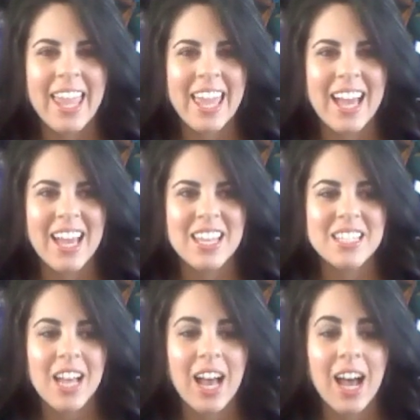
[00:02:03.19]
And
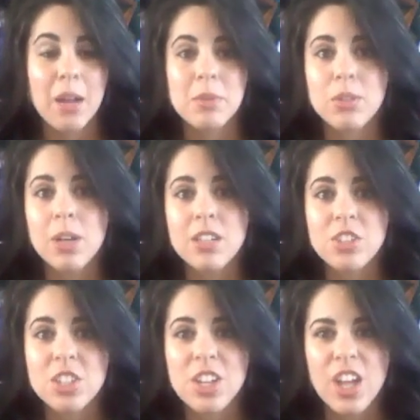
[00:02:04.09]
I was
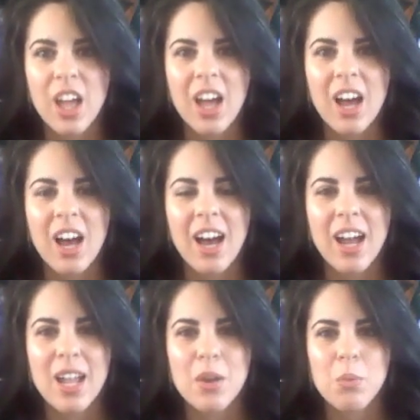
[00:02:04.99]
crushed.
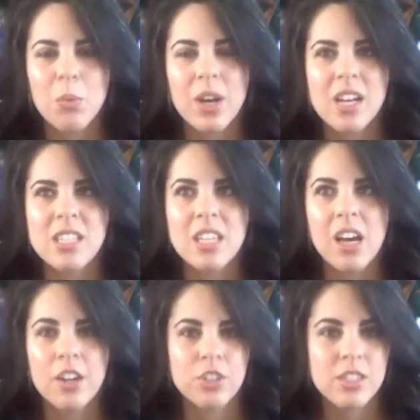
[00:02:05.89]
I was
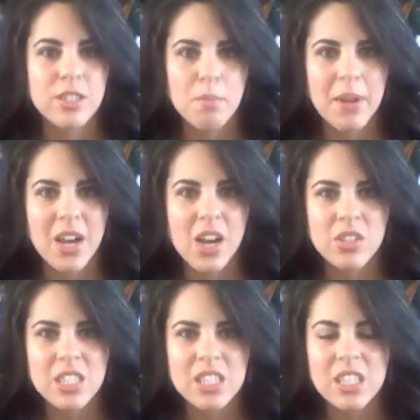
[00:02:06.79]
110
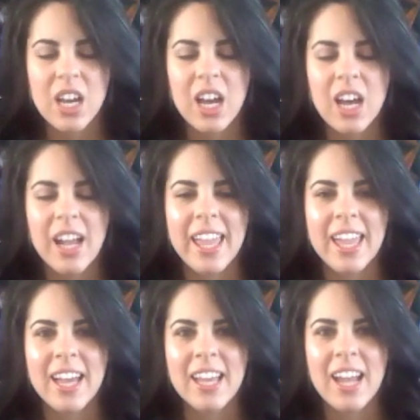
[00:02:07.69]
pounds,
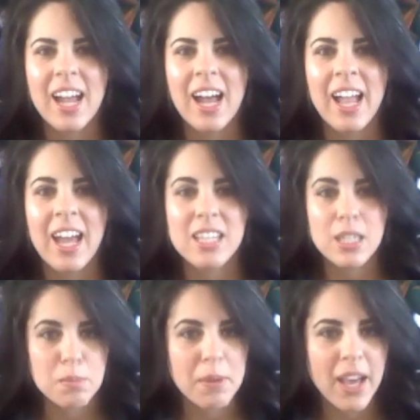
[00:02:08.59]
and I had a
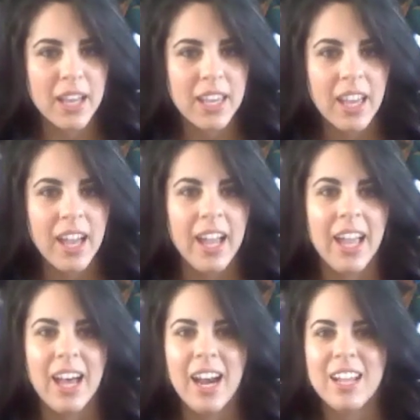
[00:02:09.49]
six-pack,
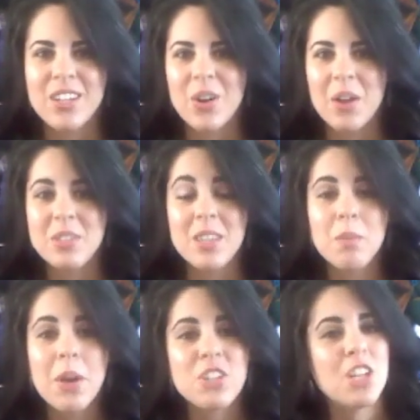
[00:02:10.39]
and I was in
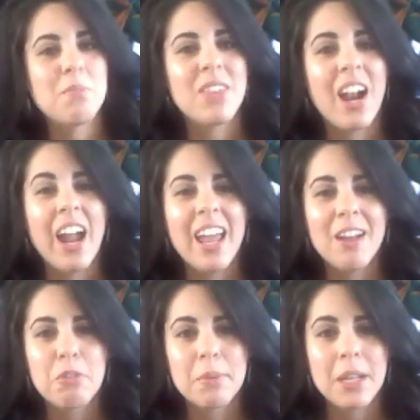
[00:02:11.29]
the best shape that I had
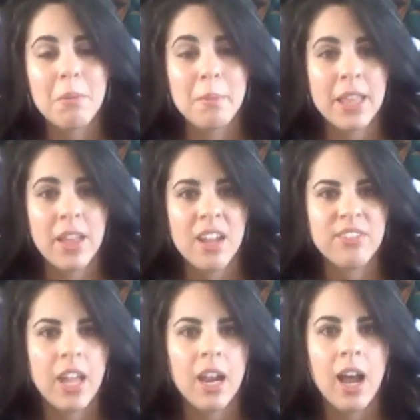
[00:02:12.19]
ever been in my life.
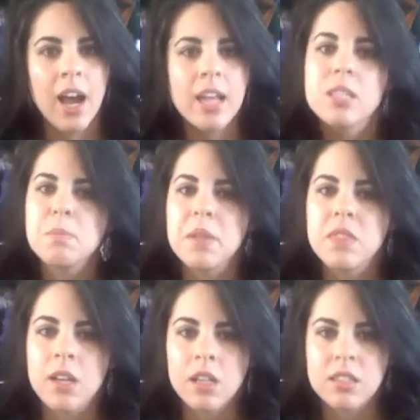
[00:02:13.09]
And I
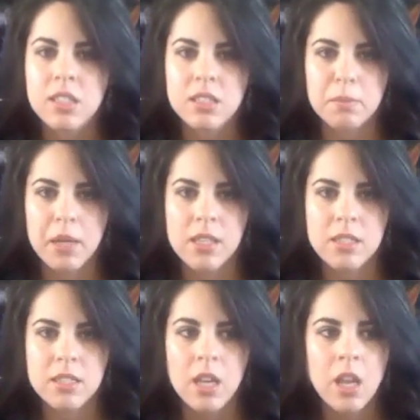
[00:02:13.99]
spent the next 6
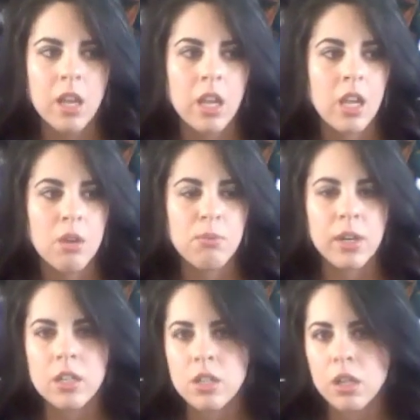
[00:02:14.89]
months in a
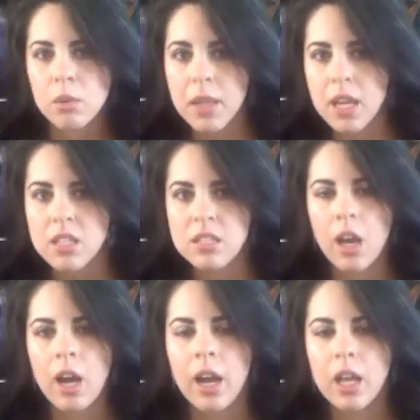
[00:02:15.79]
very dark place.
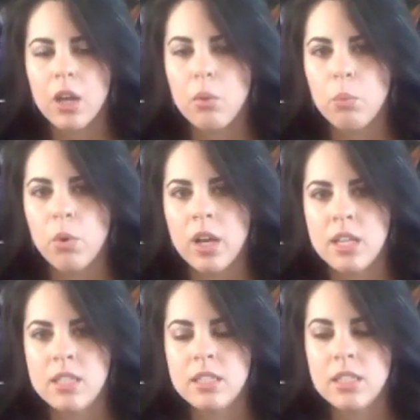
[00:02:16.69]
I
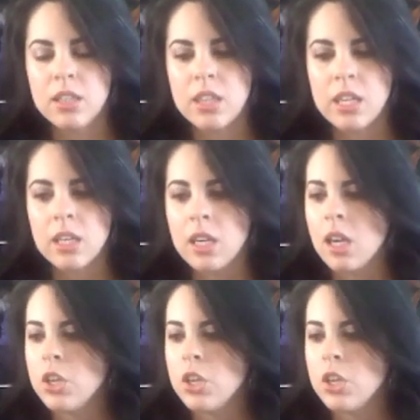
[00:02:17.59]
was thinking,